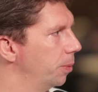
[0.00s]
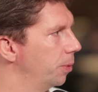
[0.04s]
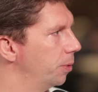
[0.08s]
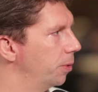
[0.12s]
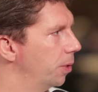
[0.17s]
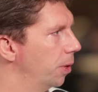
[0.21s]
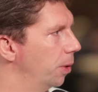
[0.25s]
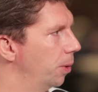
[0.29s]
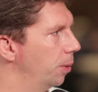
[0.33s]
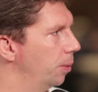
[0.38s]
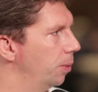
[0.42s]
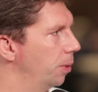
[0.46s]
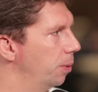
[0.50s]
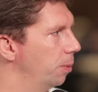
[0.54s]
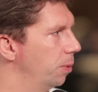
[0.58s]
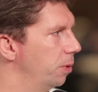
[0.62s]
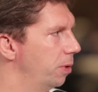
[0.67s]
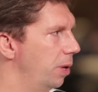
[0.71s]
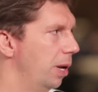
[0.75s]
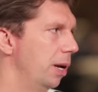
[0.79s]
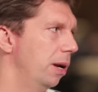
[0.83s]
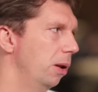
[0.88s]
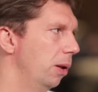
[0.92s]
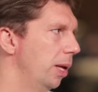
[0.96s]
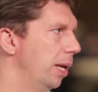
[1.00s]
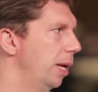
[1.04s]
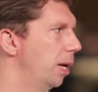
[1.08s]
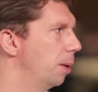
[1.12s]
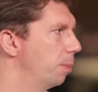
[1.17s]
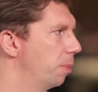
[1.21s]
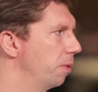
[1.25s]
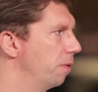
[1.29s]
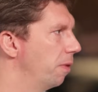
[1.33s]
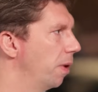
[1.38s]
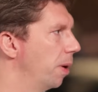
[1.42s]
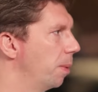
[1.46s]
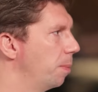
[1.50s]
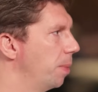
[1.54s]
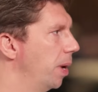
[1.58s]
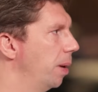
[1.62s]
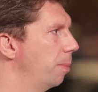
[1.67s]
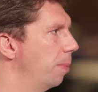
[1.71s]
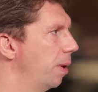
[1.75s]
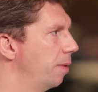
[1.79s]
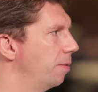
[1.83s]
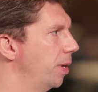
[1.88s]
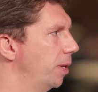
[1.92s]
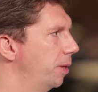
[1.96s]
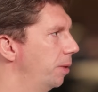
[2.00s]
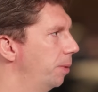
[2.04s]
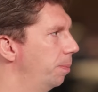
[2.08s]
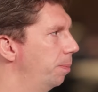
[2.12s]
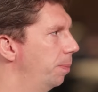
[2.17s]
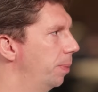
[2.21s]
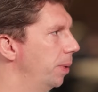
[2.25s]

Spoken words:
so there was little he could provide me above it.